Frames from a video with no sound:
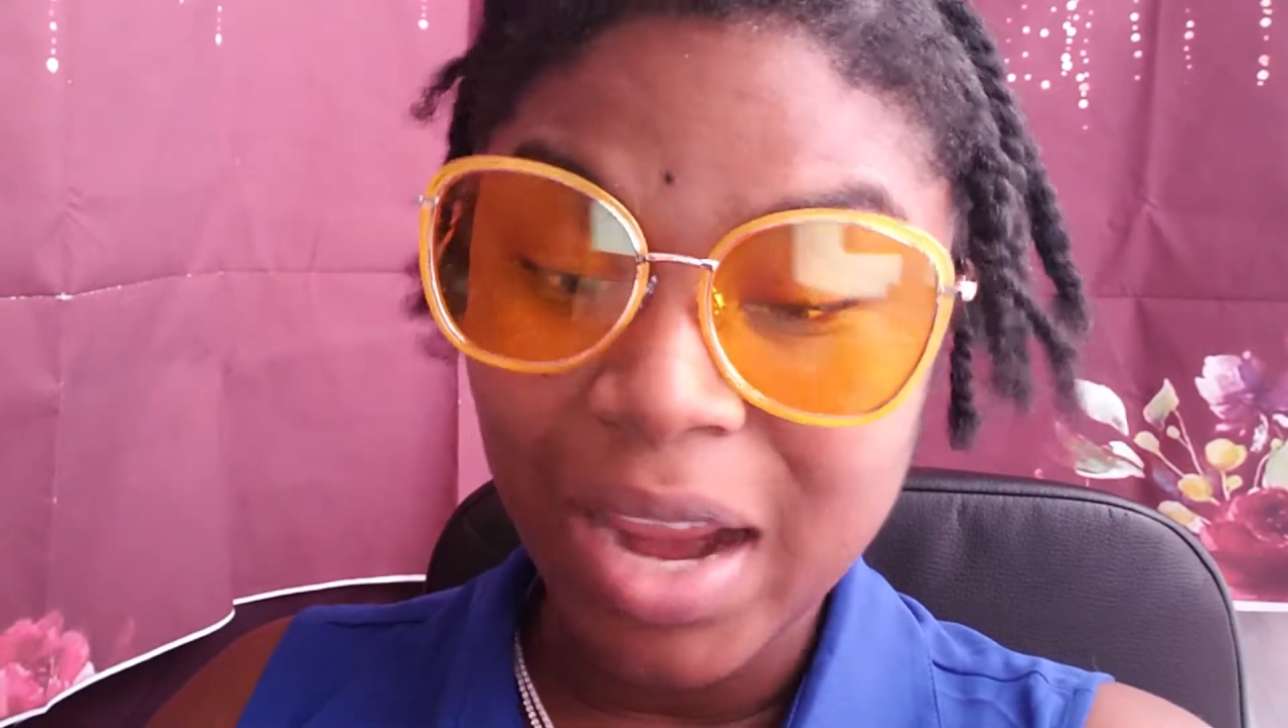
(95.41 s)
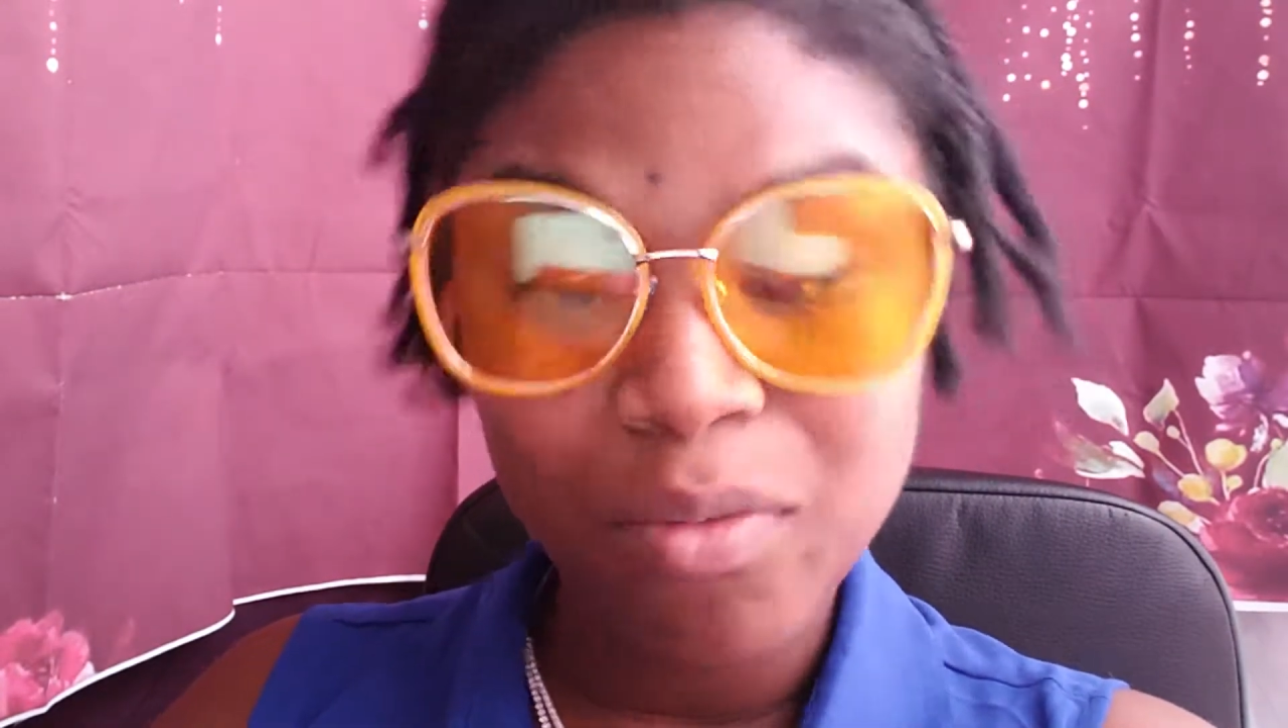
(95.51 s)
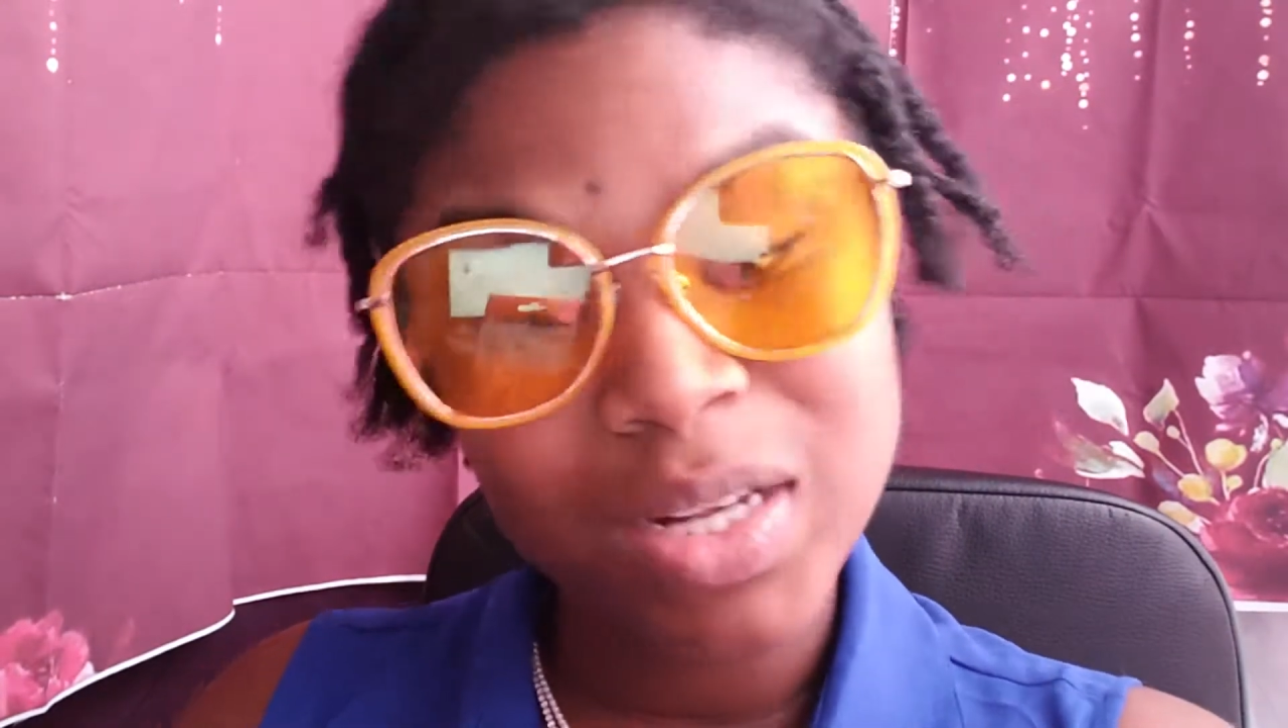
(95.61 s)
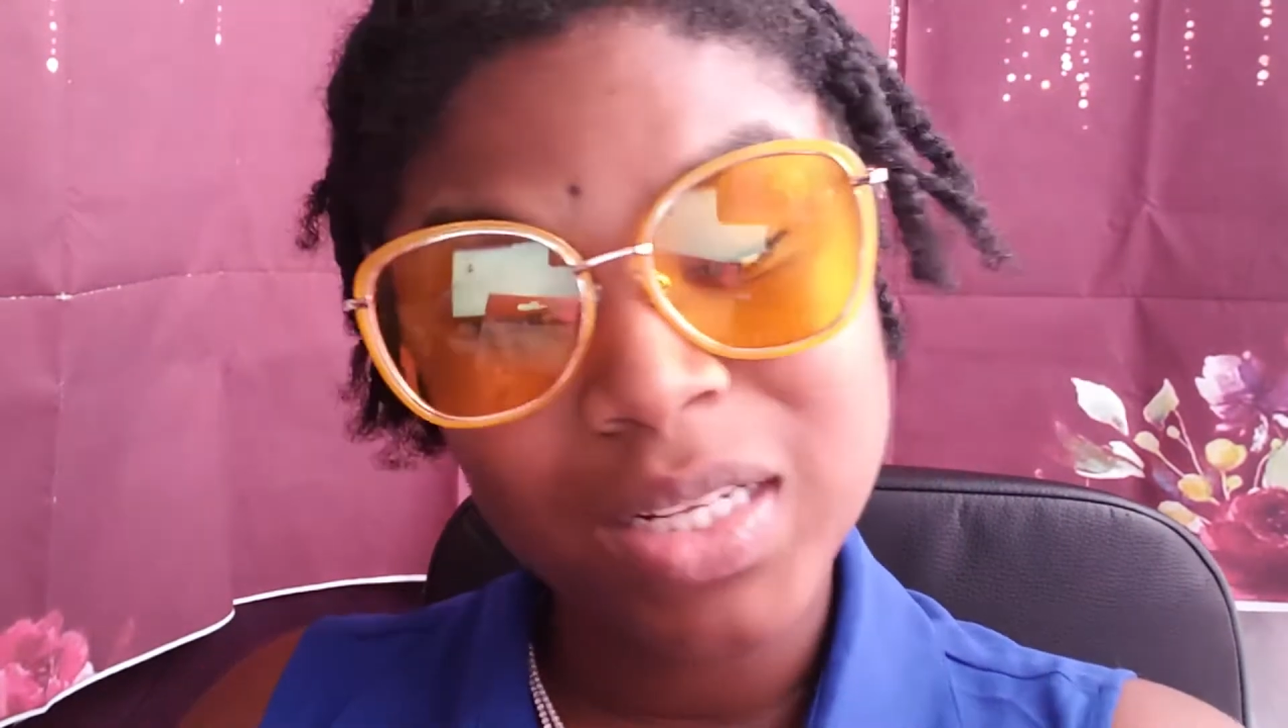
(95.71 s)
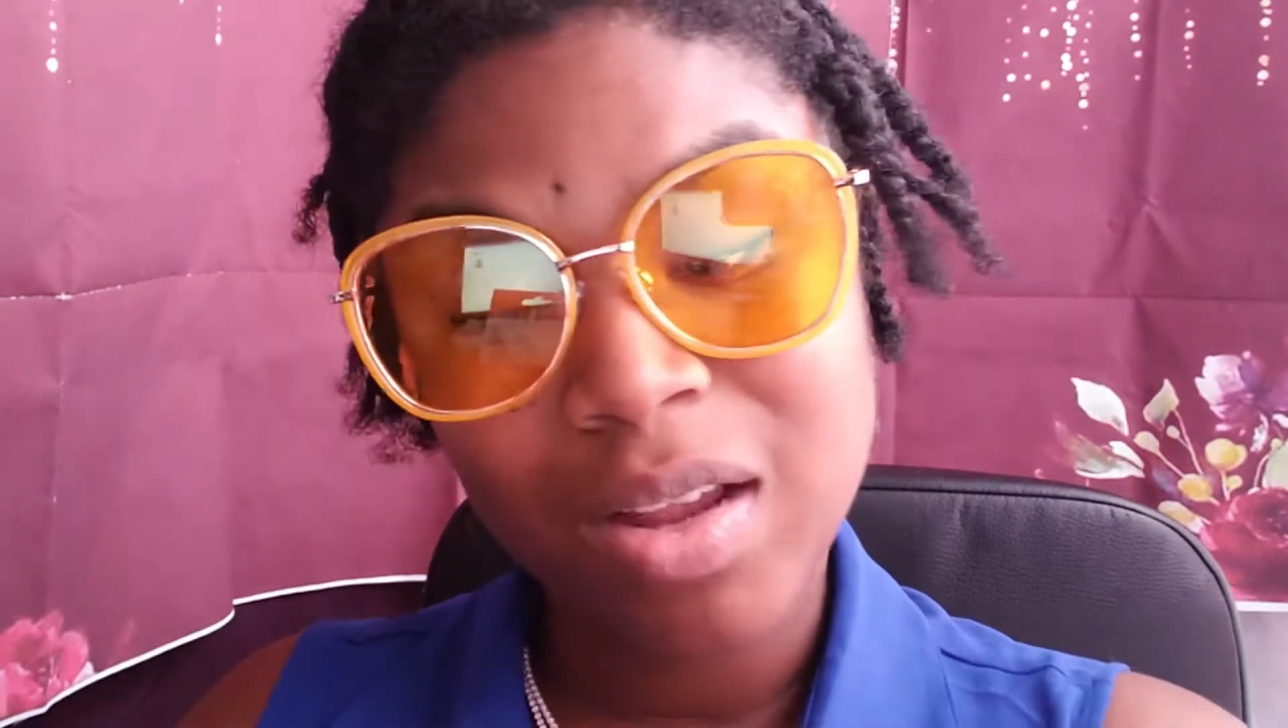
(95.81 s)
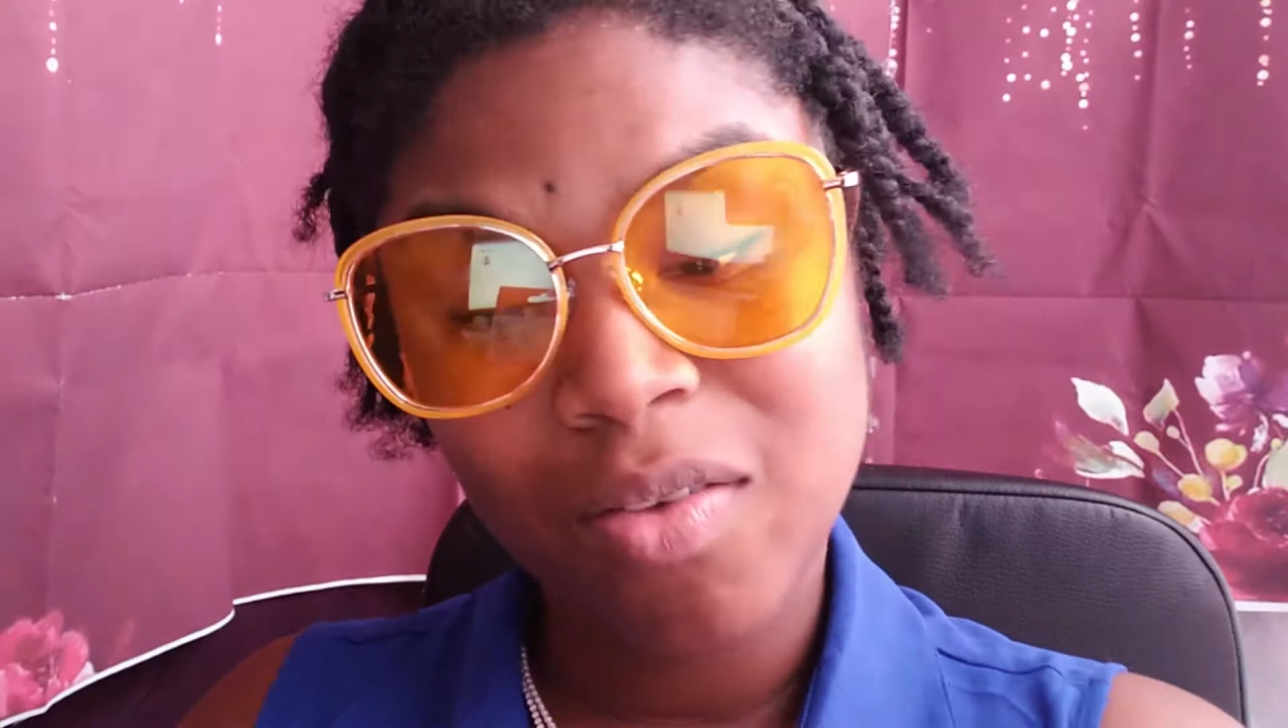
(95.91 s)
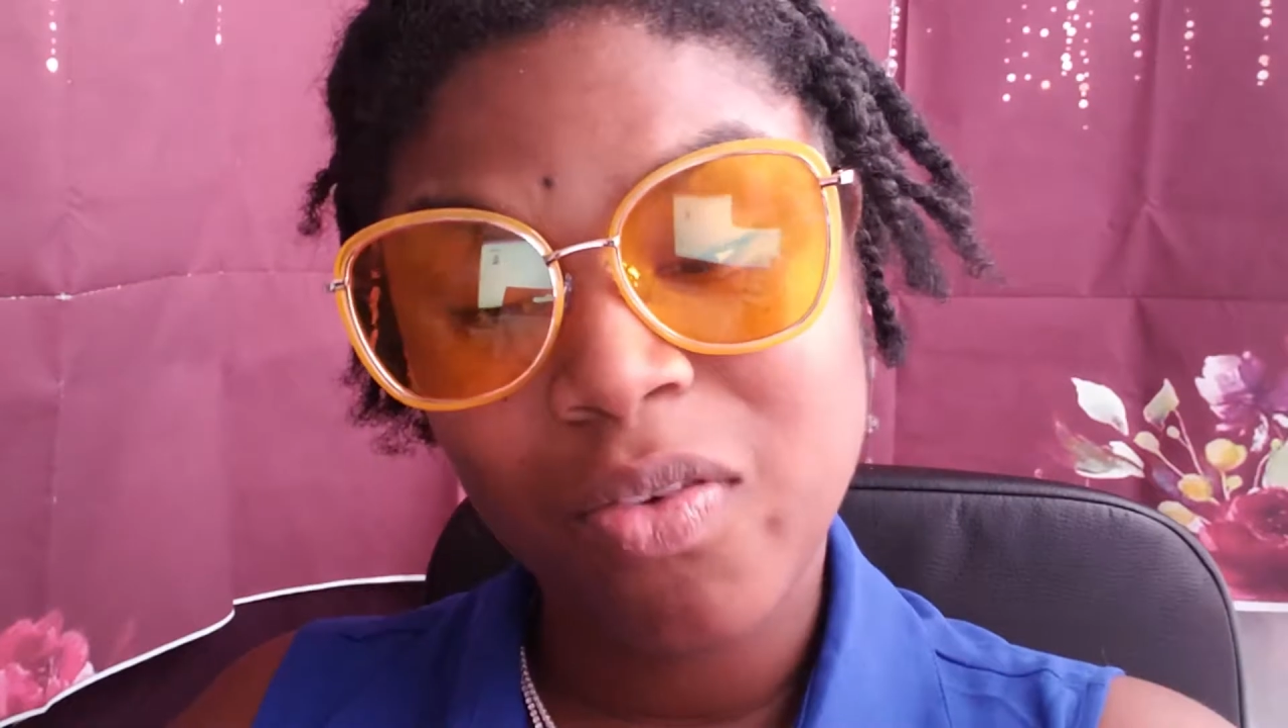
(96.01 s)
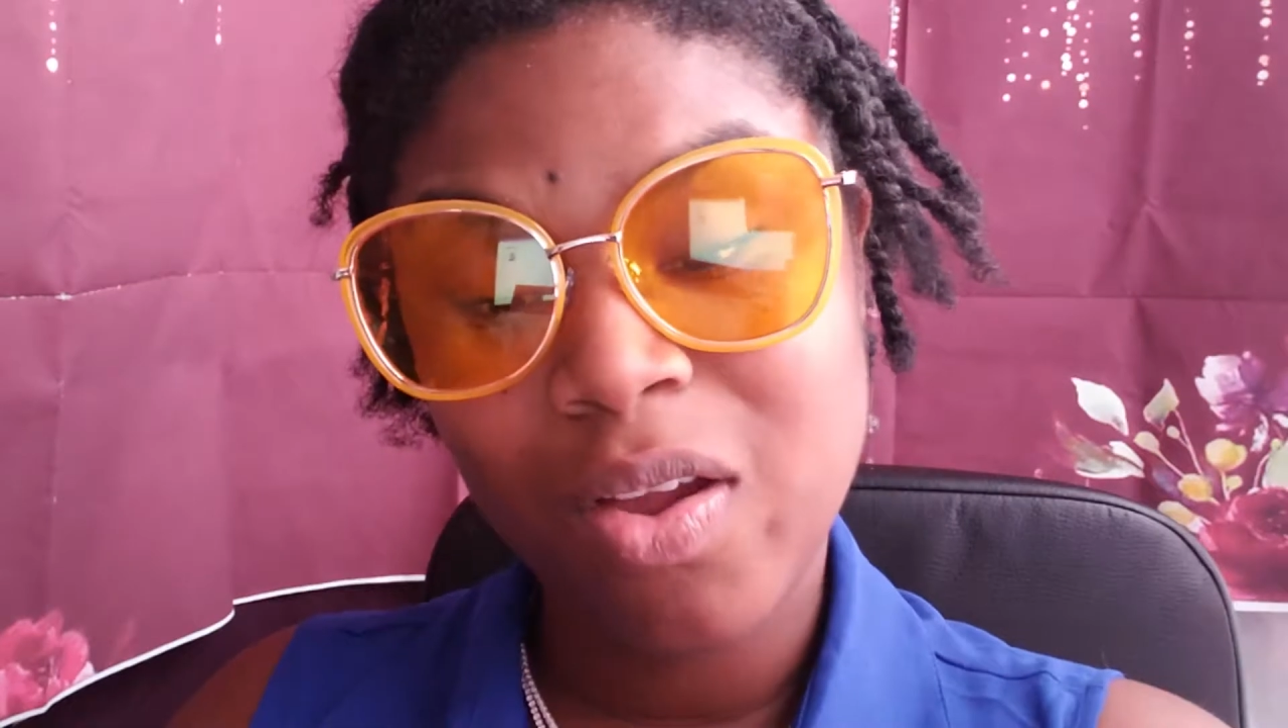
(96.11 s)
and rinse off.